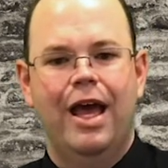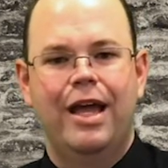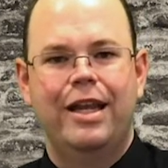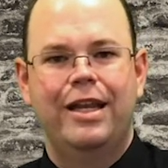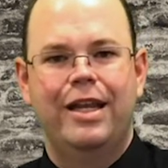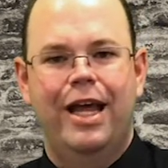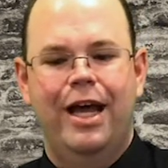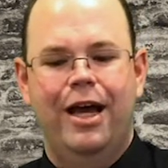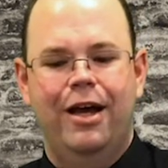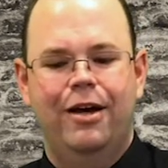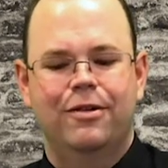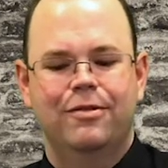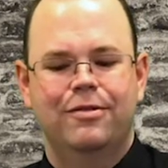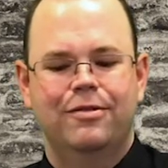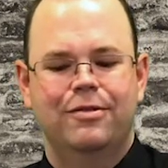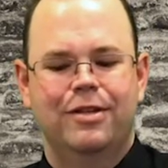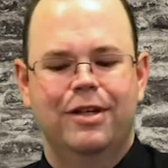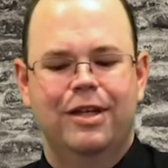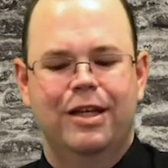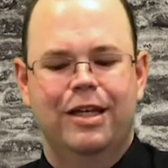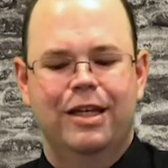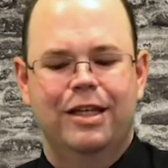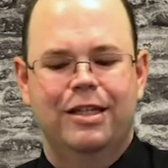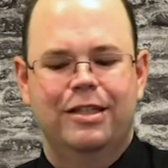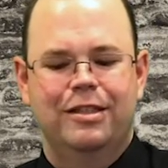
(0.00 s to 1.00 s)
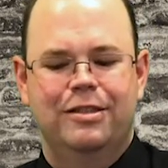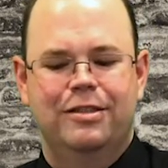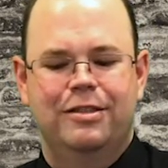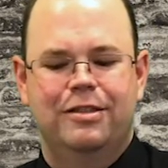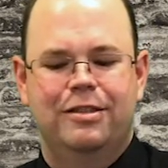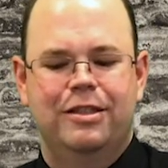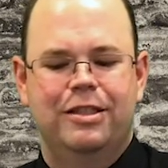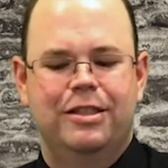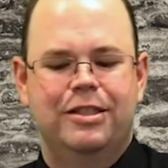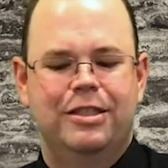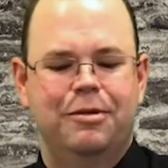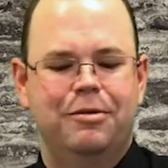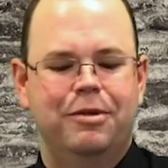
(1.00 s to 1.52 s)
Now,
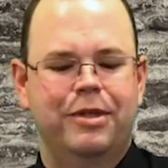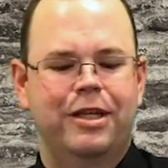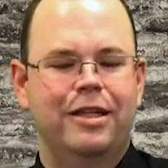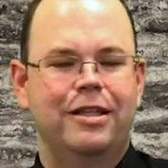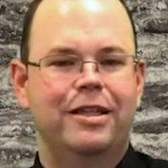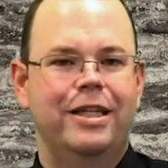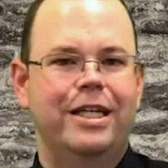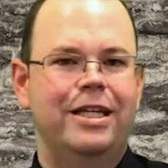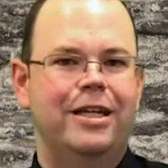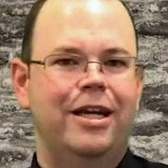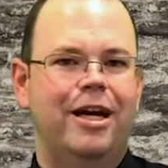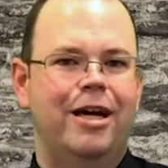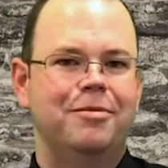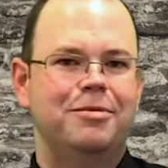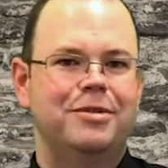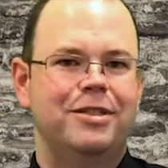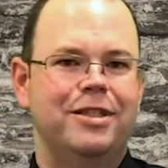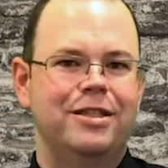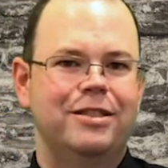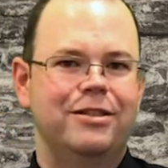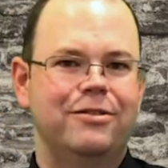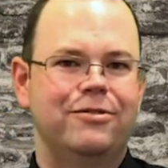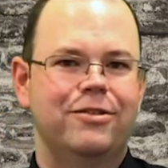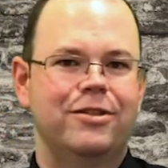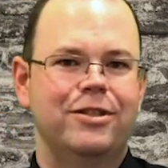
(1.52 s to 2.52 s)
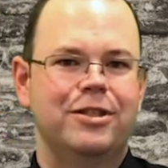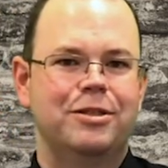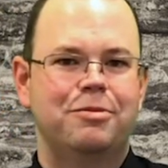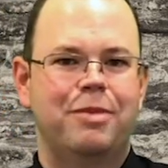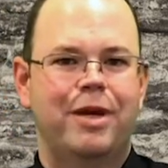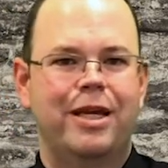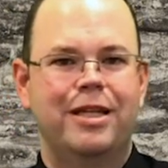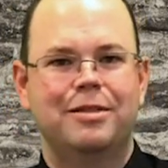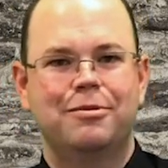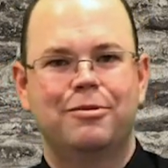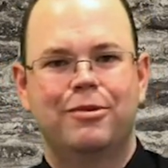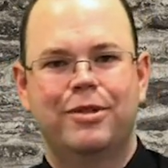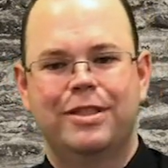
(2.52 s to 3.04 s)
some of the elite options for the
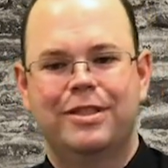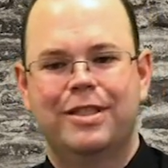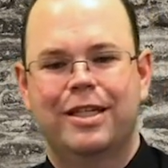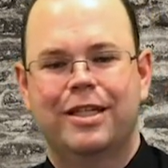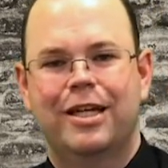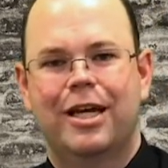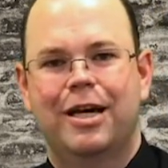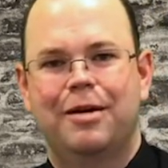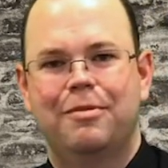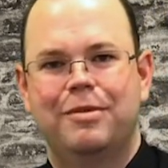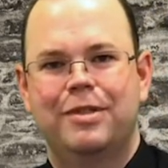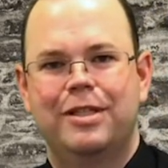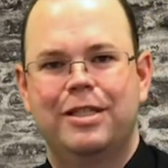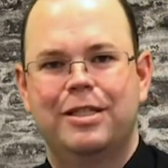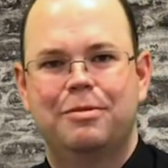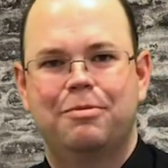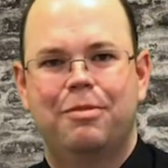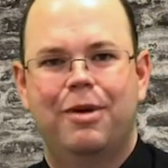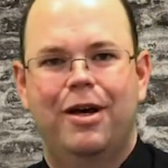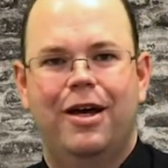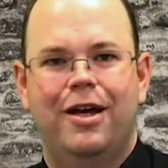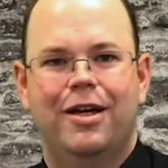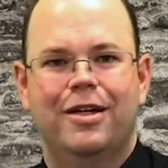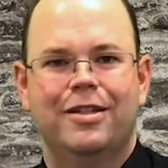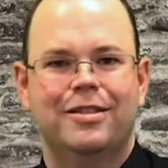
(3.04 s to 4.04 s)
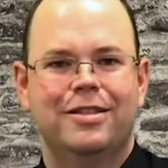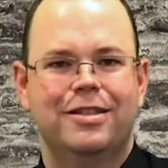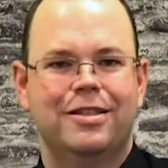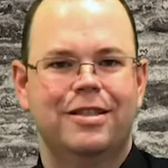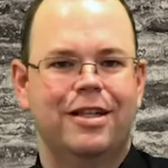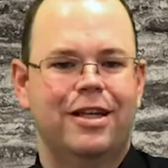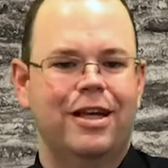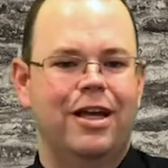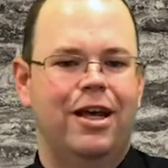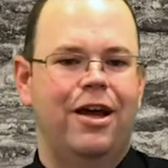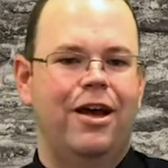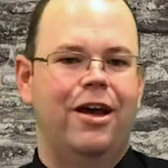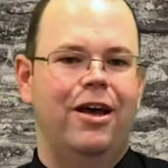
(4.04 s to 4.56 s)
Space Marines that come in this box
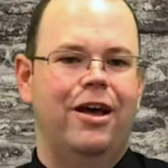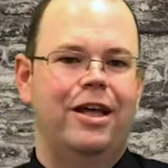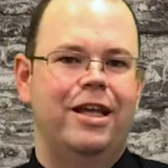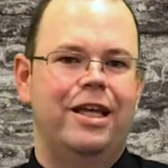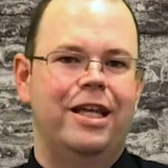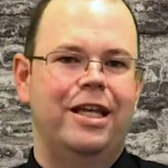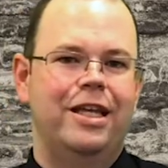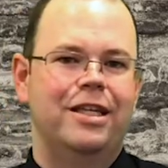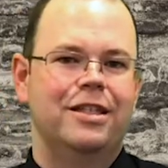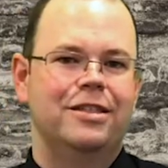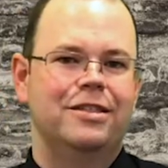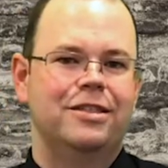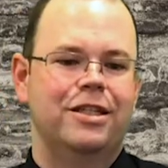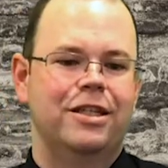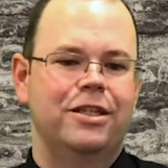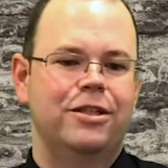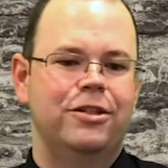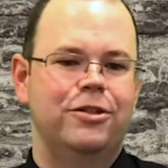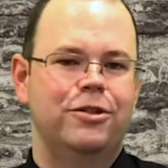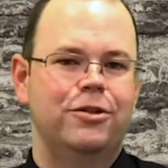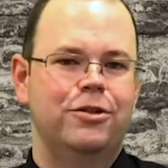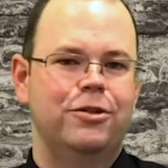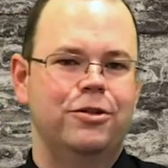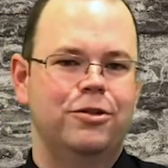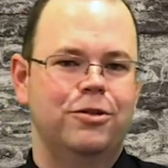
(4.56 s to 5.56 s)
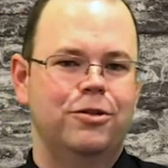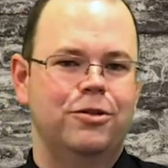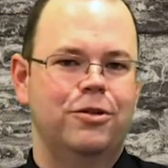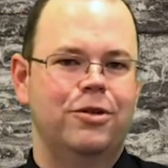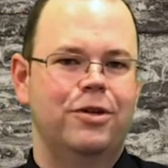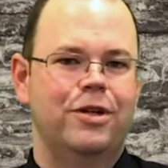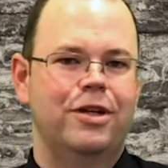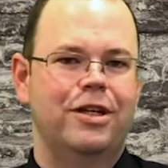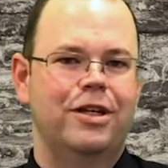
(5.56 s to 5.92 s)
is the new